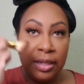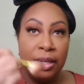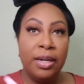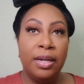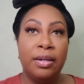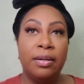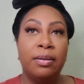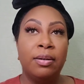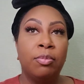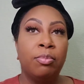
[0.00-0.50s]

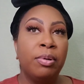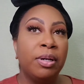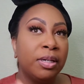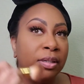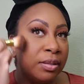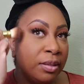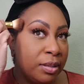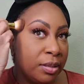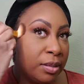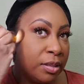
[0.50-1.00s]
that
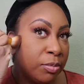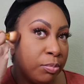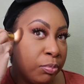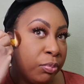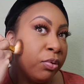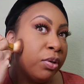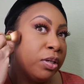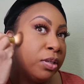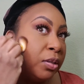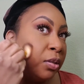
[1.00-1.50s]
about this
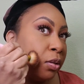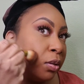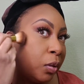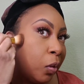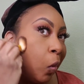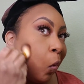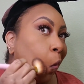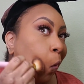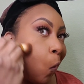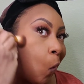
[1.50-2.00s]

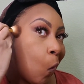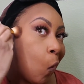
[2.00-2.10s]
bronzer.